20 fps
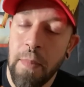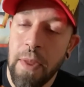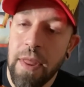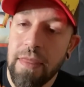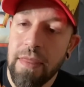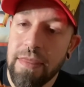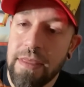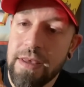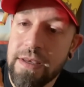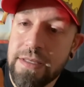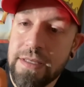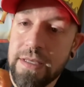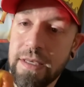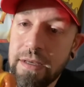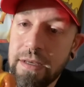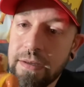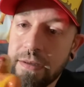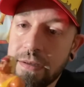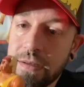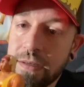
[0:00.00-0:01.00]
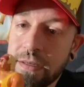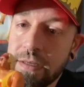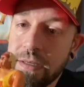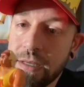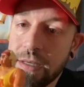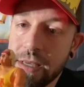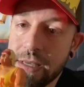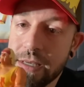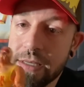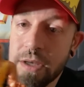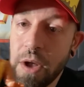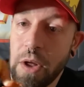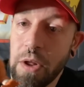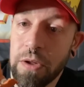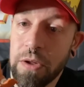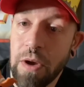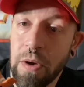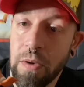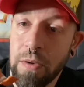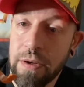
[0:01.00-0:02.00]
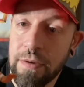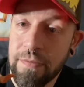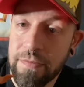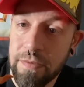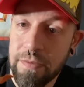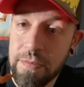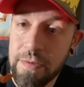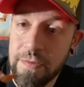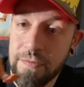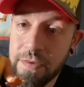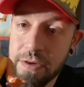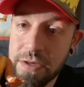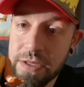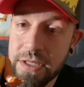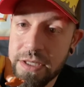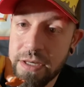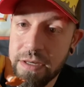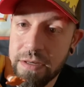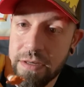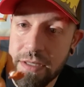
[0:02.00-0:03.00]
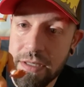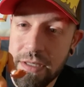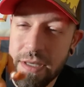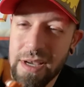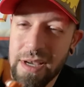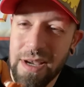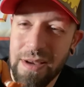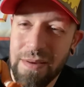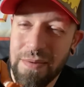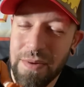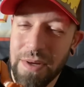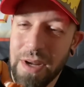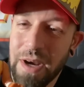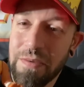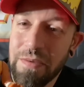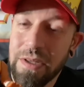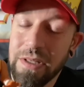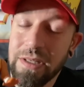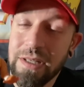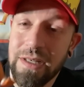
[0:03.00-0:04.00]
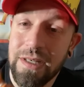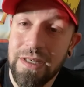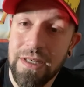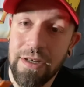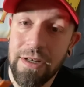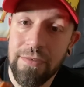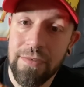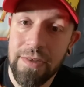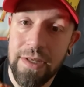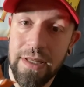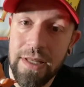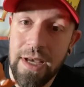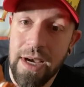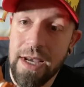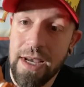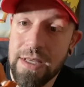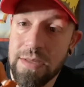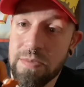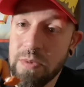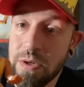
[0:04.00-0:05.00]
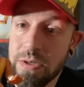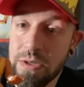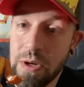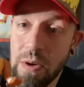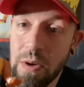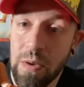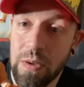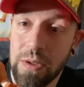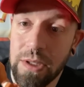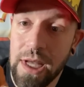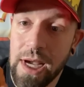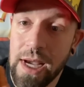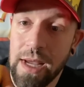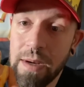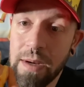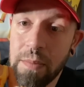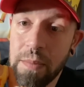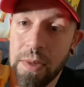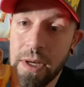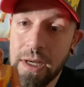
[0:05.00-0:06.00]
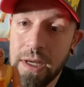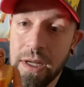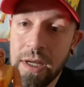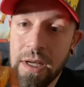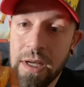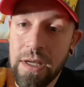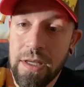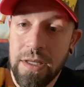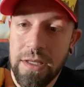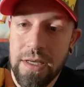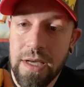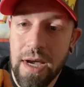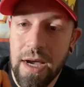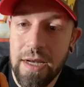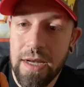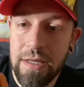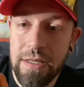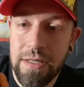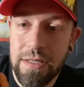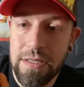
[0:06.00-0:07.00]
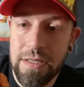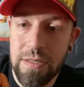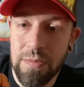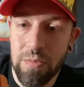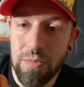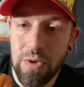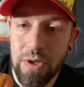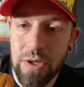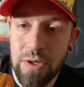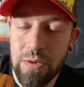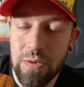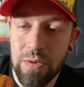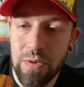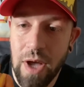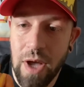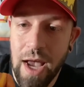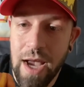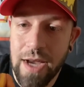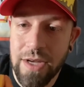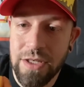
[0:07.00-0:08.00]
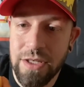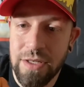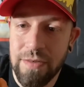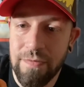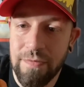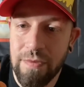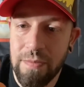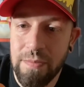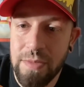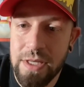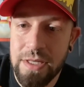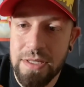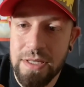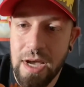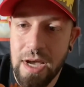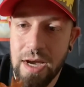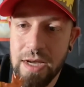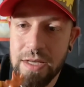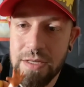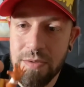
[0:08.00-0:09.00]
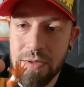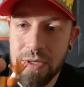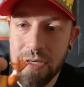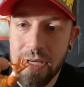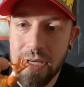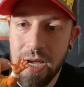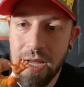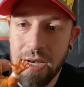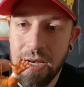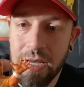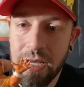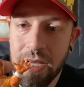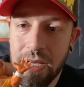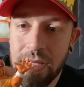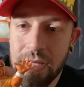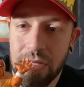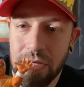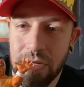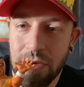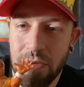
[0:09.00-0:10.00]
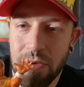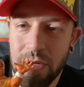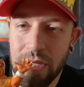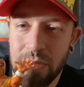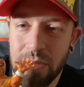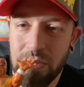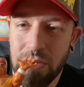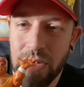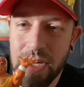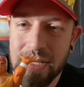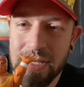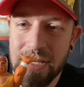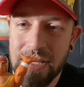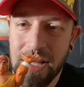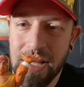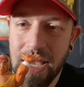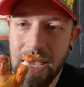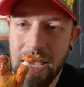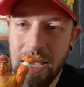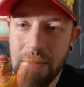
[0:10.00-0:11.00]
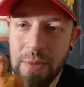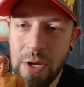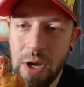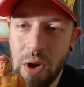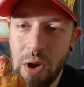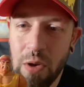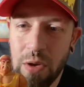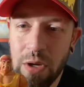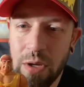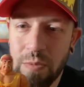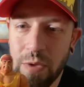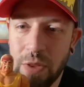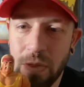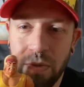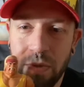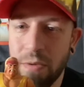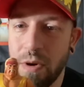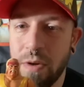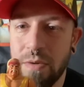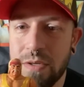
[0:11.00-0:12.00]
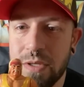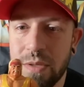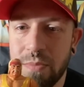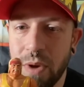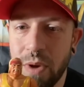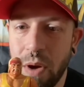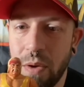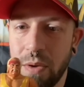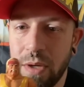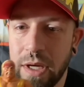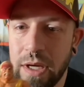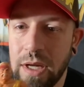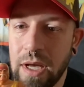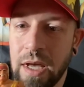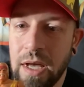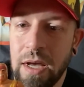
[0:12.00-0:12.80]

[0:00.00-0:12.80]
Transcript: This here is Hulk Hogan from the first series. Not really going to delve into the Hasbros a whole lot, but you got some pretty cool action from these guys where you got the gorilla press slam and Hogan would throw his opponent.